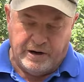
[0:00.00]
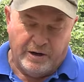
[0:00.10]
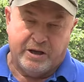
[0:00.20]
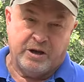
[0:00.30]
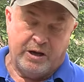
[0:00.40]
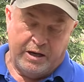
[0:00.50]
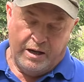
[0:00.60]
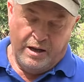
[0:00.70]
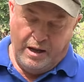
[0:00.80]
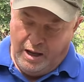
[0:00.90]
very good.
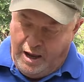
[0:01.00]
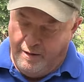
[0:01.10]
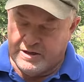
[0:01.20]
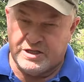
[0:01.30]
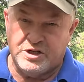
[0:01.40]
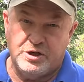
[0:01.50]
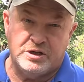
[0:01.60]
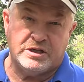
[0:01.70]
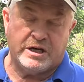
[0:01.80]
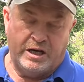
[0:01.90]
I always
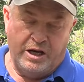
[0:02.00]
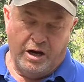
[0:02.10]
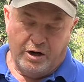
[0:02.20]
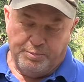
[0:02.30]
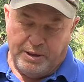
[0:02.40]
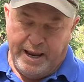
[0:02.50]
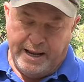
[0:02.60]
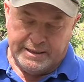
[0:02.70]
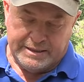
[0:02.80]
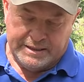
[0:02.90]
choose younger
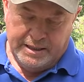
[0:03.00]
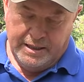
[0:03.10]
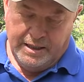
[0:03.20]
plants